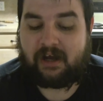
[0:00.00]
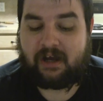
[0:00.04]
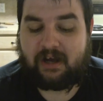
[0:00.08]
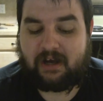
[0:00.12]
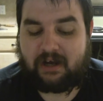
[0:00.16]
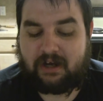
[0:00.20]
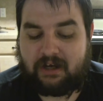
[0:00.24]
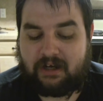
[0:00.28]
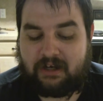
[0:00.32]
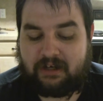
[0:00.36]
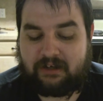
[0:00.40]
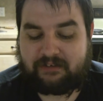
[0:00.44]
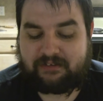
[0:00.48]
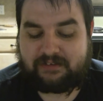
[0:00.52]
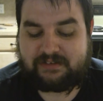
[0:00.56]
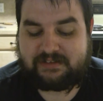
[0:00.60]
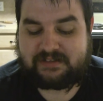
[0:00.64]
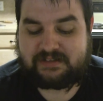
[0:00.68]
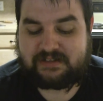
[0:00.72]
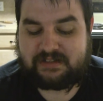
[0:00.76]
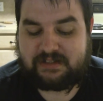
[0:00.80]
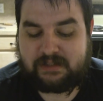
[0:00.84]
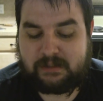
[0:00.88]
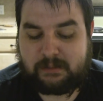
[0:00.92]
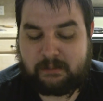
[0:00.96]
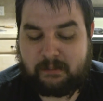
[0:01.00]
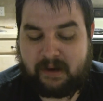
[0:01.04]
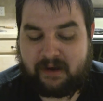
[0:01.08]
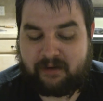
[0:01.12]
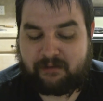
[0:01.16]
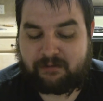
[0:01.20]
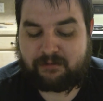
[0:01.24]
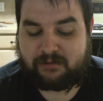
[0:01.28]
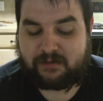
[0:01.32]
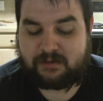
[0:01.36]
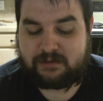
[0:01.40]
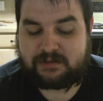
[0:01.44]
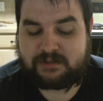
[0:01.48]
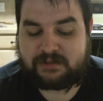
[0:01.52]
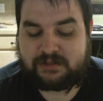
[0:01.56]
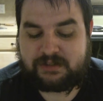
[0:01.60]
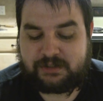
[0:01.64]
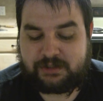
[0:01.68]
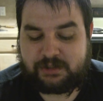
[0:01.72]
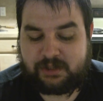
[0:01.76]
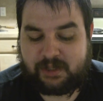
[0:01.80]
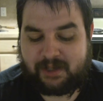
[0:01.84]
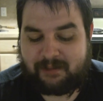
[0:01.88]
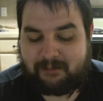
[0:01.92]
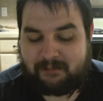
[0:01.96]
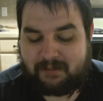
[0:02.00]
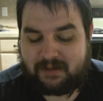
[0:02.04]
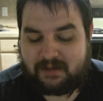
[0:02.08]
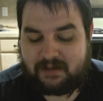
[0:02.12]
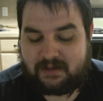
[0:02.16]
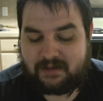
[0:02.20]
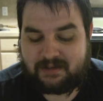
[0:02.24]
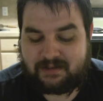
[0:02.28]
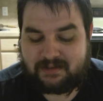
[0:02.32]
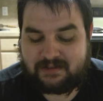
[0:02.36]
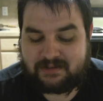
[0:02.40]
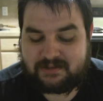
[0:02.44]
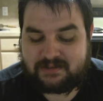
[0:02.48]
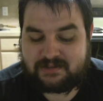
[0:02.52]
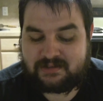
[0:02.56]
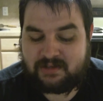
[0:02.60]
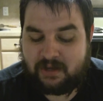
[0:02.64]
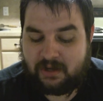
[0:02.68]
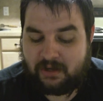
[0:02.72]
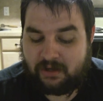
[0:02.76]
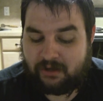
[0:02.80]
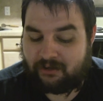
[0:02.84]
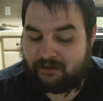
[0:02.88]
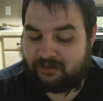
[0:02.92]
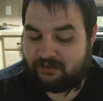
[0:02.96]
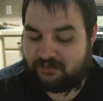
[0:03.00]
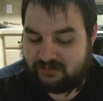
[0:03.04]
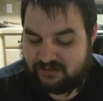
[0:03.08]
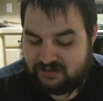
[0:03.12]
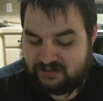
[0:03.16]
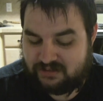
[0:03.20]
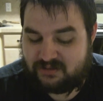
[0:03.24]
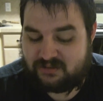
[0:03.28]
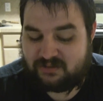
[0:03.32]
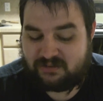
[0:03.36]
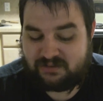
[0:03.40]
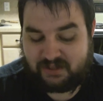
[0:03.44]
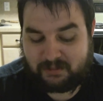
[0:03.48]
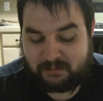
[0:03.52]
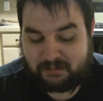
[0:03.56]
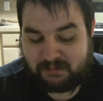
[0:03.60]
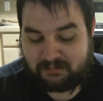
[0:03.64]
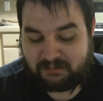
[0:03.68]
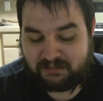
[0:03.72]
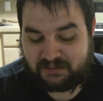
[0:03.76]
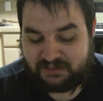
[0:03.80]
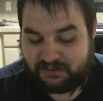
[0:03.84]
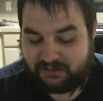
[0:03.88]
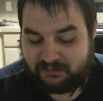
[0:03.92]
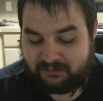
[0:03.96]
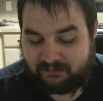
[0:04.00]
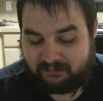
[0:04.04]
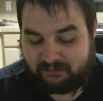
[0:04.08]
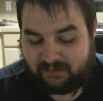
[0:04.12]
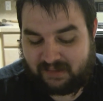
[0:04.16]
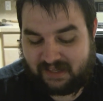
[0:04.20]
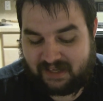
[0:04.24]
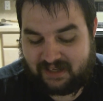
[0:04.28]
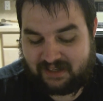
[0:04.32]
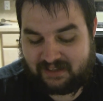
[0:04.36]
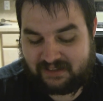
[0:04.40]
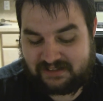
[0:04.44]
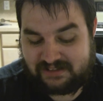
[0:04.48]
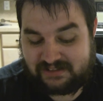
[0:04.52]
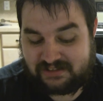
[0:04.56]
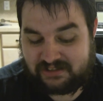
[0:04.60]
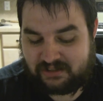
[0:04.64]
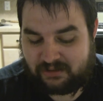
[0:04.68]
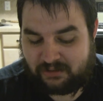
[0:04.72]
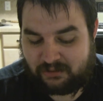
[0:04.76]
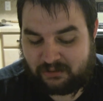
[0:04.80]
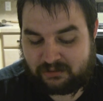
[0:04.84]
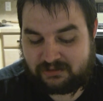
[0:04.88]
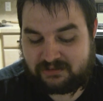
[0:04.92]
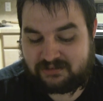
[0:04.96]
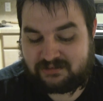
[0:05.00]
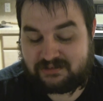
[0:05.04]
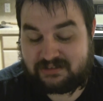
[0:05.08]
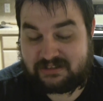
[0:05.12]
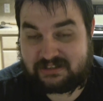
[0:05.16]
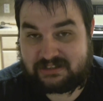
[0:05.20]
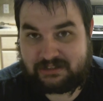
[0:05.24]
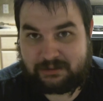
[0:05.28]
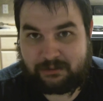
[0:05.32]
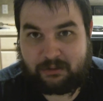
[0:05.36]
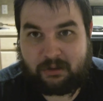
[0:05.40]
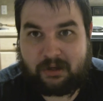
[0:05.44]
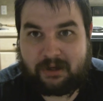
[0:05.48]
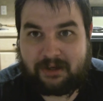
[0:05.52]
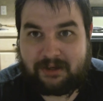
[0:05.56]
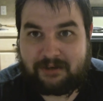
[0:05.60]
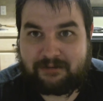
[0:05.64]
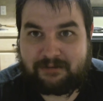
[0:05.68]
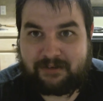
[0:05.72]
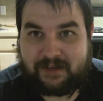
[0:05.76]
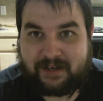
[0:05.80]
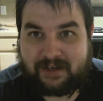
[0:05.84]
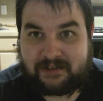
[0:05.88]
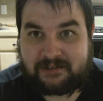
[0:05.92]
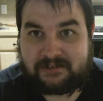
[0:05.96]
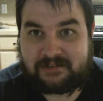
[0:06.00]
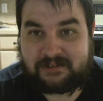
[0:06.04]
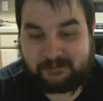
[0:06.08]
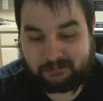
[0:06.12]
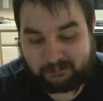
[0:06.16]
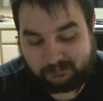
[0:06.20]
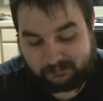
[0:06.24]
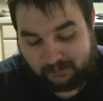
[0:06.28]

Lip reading: Let's see, my first enchantment is 2 double blue, and it's called Steel Artifact.